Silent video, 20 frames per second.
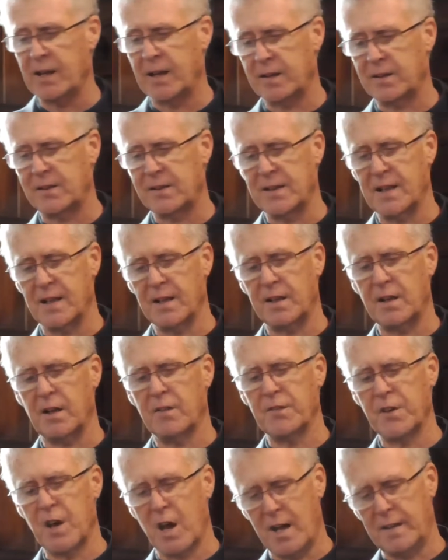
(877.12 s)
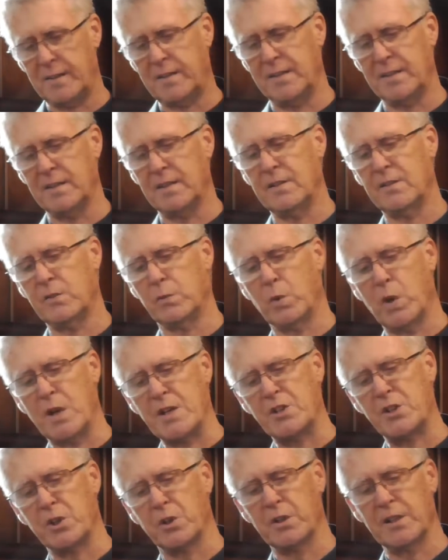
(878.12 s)
extent of Nazis'
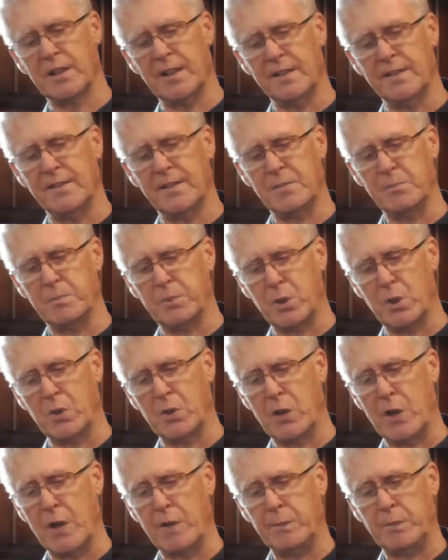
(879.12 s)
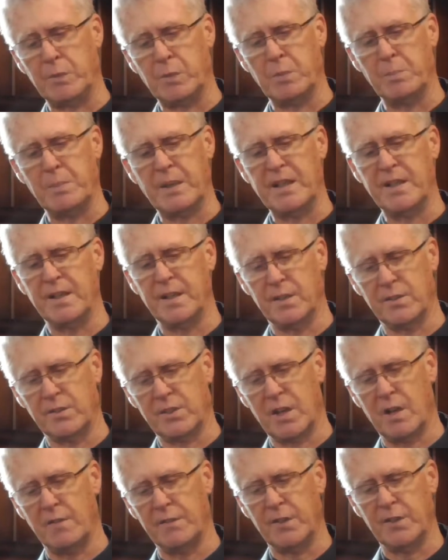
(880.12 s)
racial cleansing programs were being
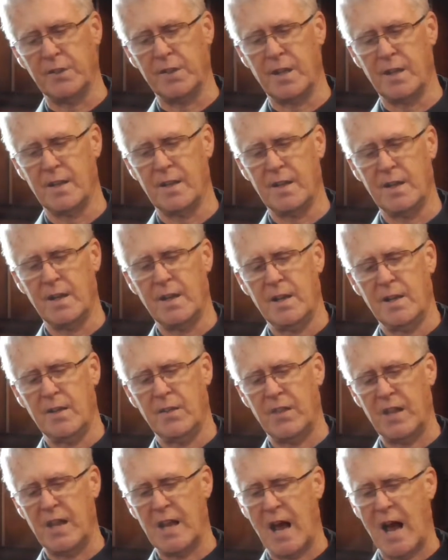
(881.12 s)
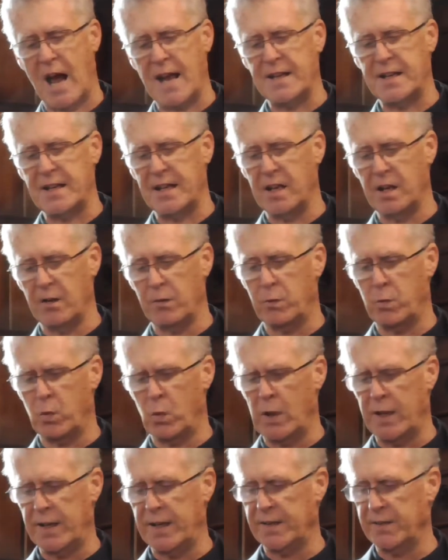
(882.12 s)
discovered, the idea of
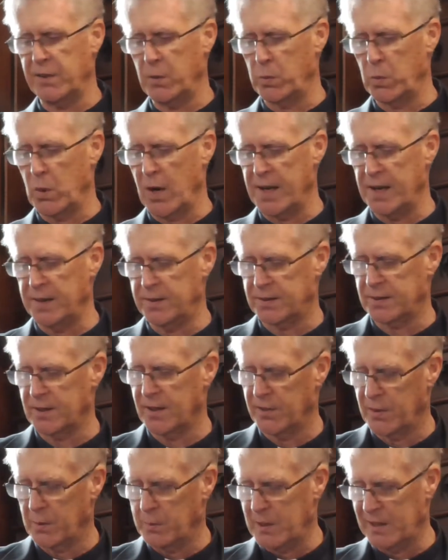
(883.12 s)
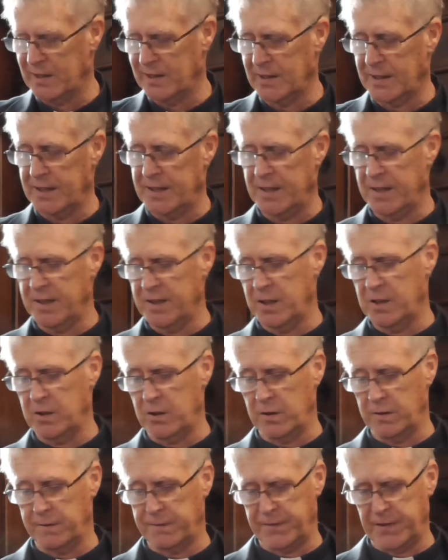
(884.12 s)
ridding the race of the mentally ill
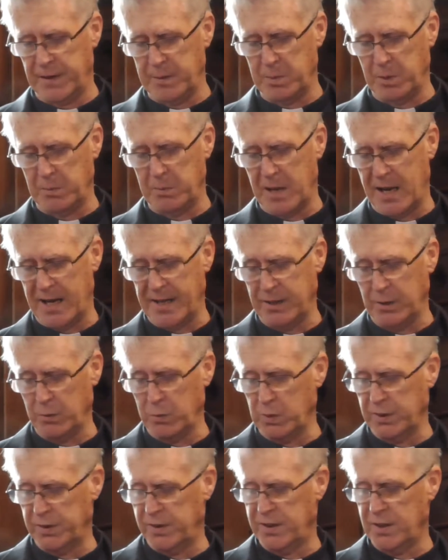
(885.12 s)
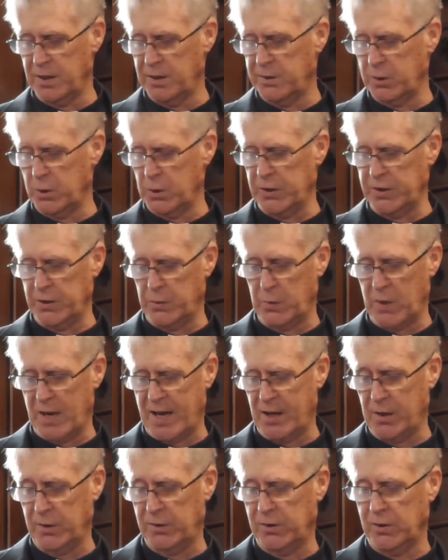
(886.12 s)
or feeble-minded was still doing the
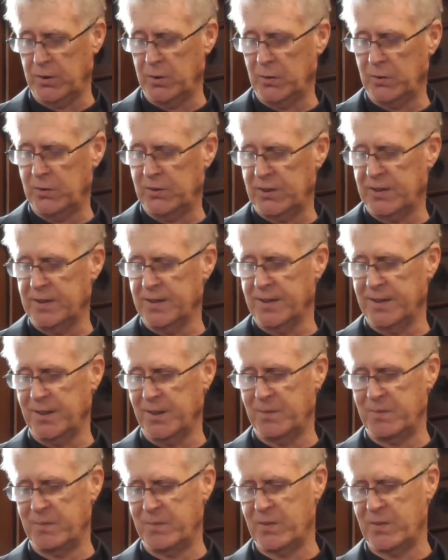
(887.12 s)
rounds in New Zealand.